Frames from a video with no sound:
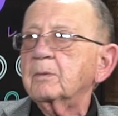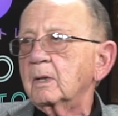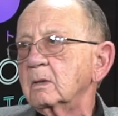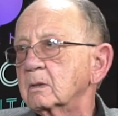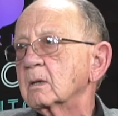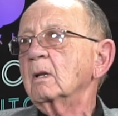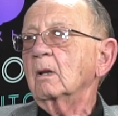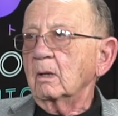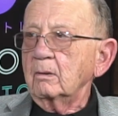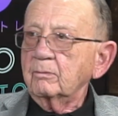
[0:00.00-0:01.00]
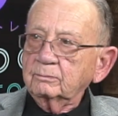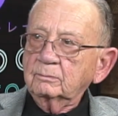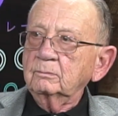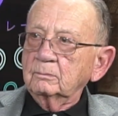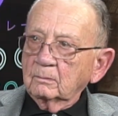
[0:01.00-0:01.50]
things in life.
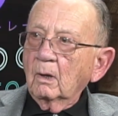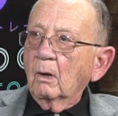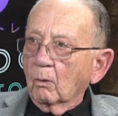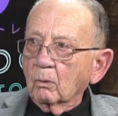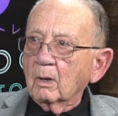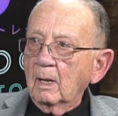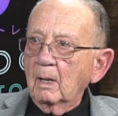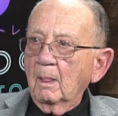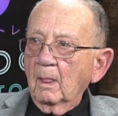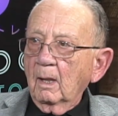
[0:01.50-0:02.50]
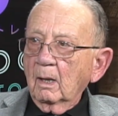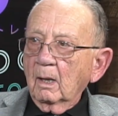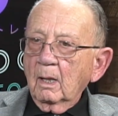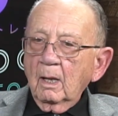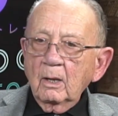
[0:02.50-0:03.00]
Okay,
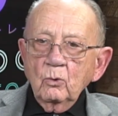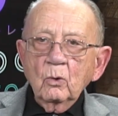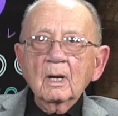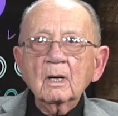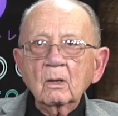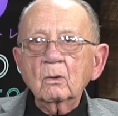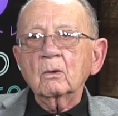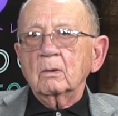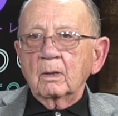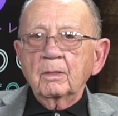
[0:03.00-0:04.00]
and you got to learn.